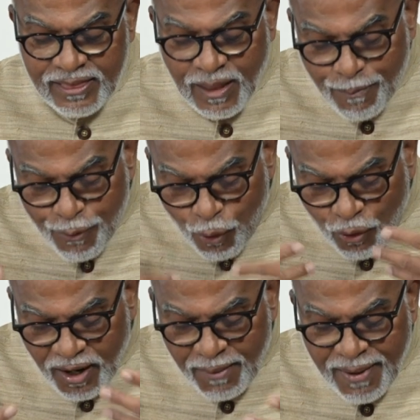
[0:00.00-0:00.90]
the
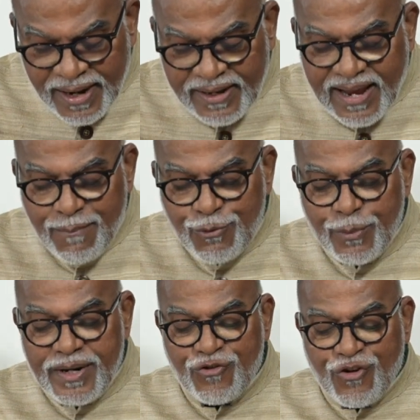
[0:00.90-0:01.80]
broken men came
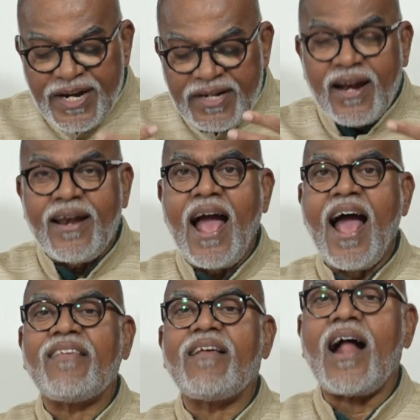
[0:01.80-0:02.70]
to be treated
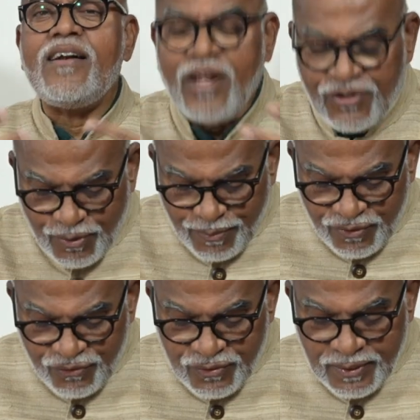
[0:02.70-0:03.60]
as untouchables